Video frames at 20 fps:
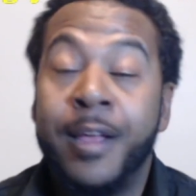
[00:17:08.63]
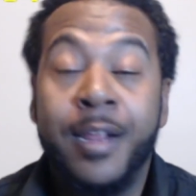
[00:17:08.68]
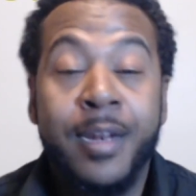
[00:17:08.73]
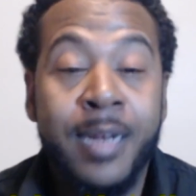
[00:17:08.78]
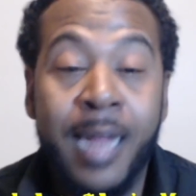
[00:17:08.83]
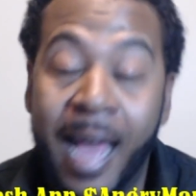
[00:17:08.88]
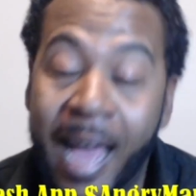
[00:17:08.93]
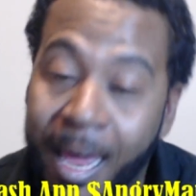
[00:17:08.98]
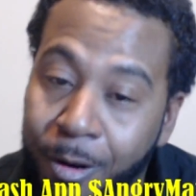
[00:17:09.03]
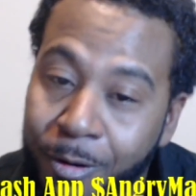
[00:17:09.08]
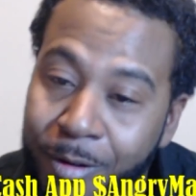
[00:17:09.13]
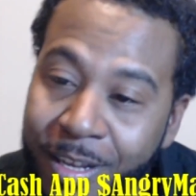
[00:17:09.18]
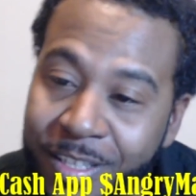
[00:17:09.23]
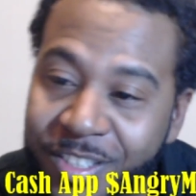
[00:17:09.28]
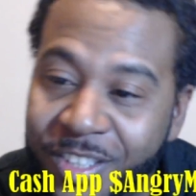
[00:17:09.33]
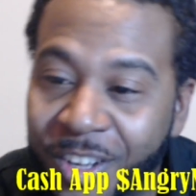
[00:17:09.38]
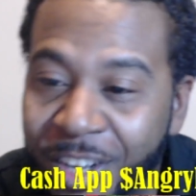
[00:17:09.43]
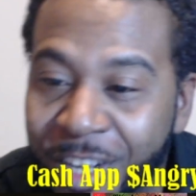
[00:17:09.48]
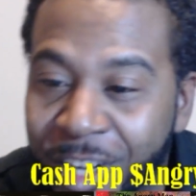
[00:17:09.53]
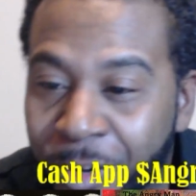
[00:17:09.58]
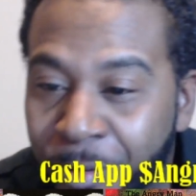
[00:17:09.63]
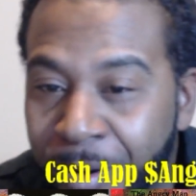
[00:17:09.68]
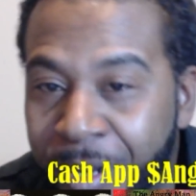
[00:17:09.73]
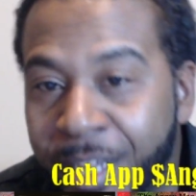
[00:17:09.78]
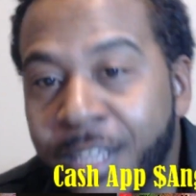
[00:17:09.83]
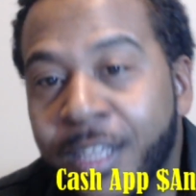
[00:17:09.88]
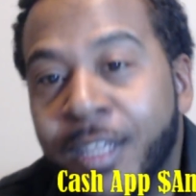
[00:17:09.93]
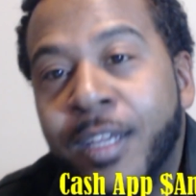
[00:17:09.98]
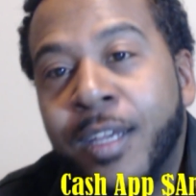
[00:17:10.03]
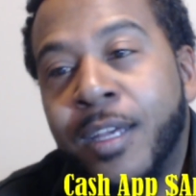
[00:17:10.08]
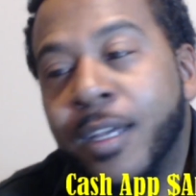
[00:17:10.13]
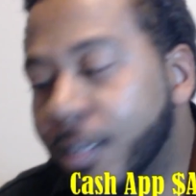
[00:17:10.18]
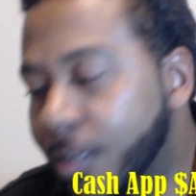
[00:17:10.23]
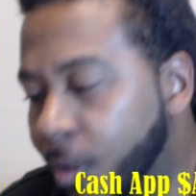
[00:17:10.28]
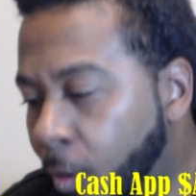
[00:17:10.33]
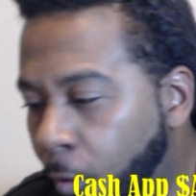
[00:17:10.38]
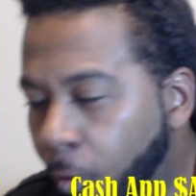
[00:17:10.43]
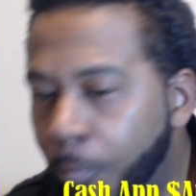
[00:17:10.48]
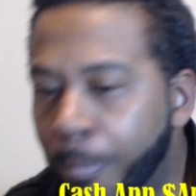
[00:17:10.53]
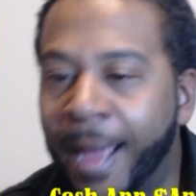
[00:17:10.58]
Now, I don't necessarily agree,
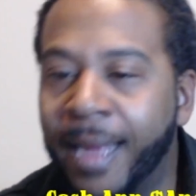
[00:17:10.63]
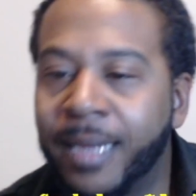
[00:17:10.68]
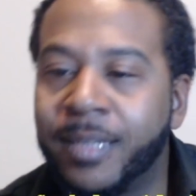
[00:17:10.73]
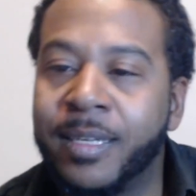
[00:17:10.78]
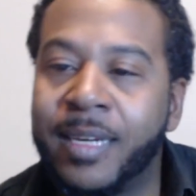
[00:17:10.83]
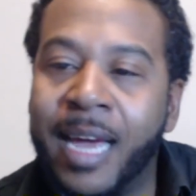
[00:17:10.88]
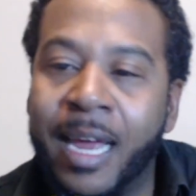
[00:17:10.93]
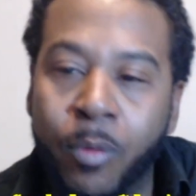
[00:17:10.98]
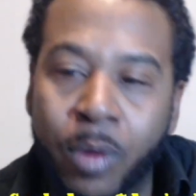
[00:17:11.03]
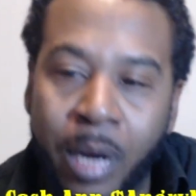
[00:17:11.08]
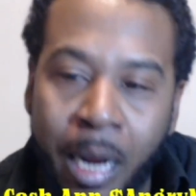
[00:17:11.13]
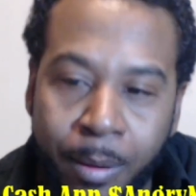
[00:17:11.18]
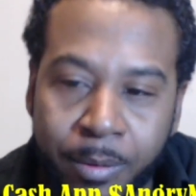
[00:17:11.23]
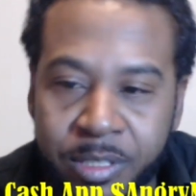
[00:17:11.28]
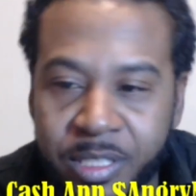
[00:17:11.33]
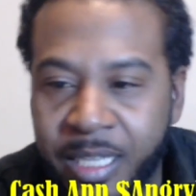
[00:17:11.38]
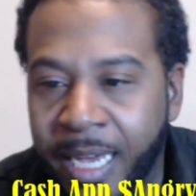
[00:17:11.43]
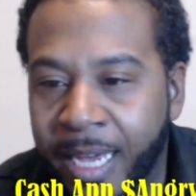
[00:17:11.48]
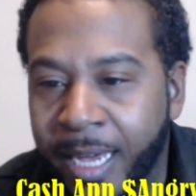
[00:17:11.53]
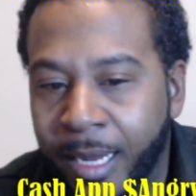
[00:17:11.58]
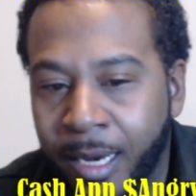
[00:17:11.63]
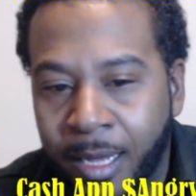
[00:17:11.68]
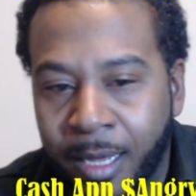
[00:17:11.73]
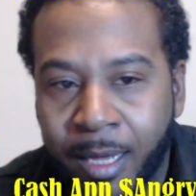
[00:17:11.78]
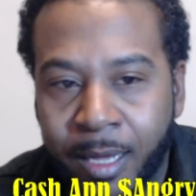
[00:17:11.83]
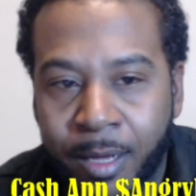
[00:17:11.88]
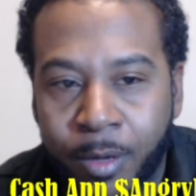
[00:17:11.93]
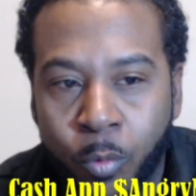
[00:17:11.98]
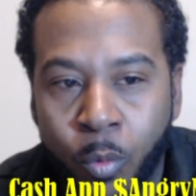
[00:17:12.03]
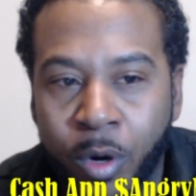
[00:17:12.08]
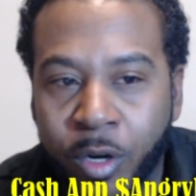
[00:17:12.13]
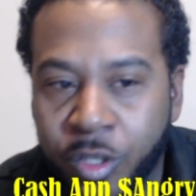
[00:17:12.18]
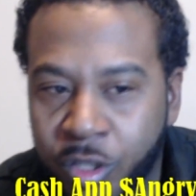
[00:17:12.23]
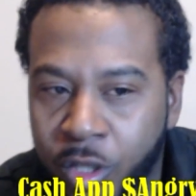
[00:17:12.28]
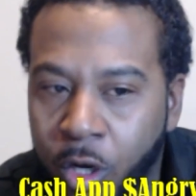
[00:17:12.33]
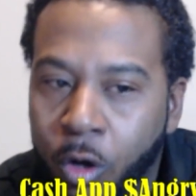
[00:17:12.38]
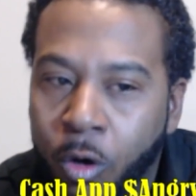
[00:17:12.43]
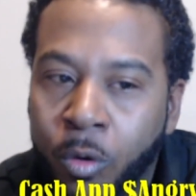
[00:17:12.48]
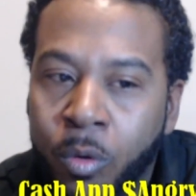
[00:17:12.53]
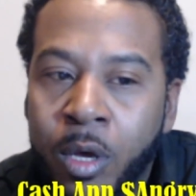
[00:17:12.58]
going back to kind of what I was saying, where
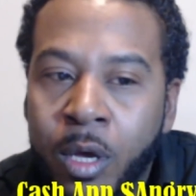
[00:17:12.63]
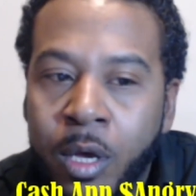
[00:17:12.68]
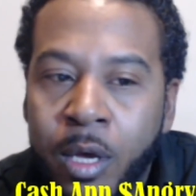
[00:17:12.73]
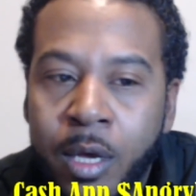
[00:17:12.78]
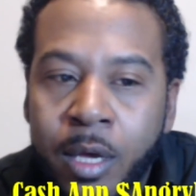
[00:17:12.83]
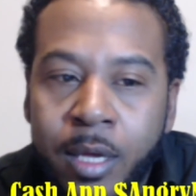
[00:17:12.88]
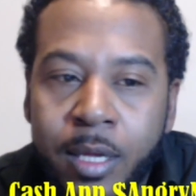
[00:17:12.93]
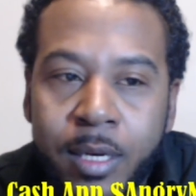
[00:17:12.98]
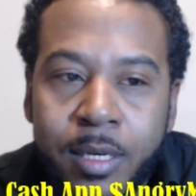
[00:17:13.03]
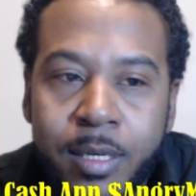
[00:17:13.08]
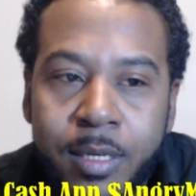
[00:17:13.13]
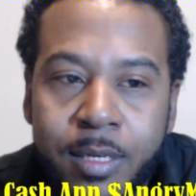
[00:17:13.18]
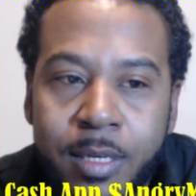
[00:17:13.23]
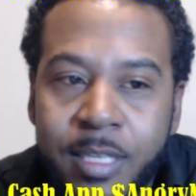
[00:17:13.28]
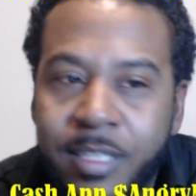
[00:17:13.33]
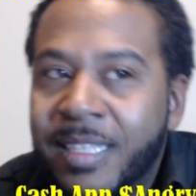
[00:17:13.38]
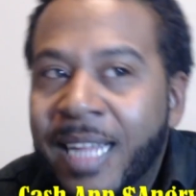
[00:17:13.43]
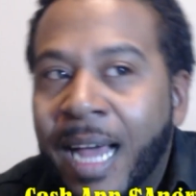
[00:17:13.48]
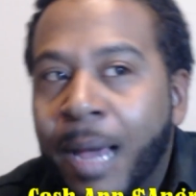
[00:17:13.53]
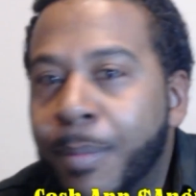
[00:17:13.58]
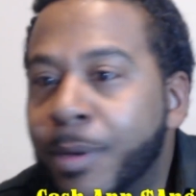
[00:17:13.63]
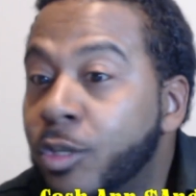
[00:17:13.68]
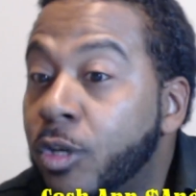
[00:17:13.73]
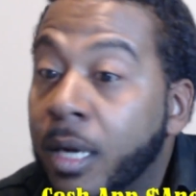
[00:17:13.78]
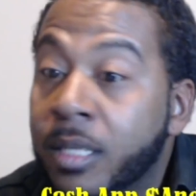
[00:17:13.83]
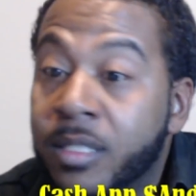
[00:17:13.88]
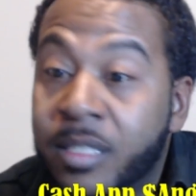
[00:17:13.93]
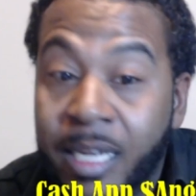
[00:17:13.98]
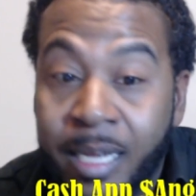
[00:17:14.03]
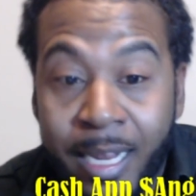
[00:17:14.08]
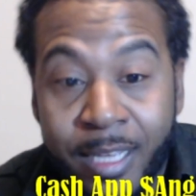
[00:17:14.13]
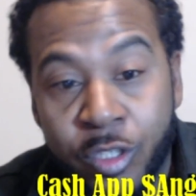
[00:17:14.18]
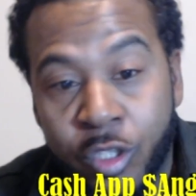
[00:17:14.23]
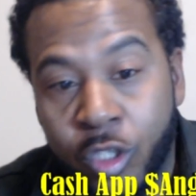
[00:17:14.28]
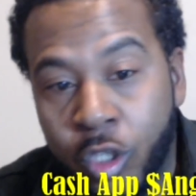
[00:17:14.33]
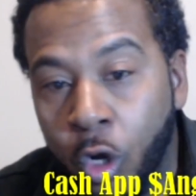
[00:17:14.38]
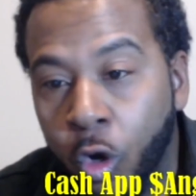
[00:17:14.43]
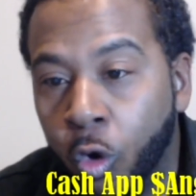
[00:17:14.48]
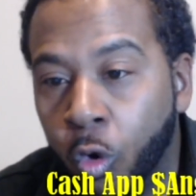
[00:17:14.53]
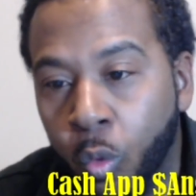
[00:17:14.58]
Zoe, this is not me trying to say that
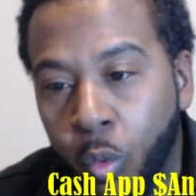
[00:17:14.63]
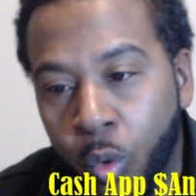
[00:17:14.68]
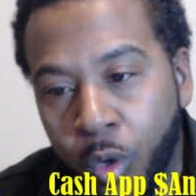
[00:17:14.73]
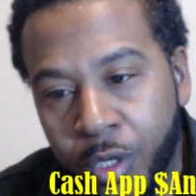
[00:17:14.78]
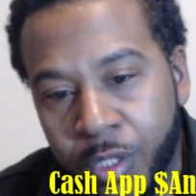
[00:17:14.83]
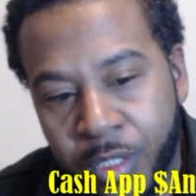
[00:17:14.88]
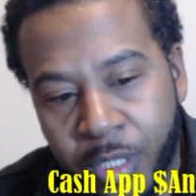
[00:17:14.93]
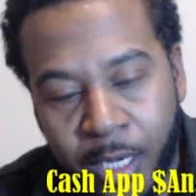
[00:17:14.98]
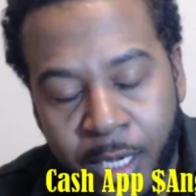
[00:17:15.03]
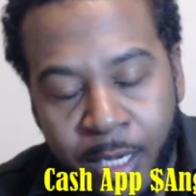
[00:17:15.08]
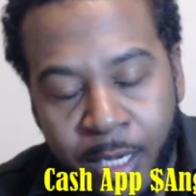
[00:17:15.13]
Zoe was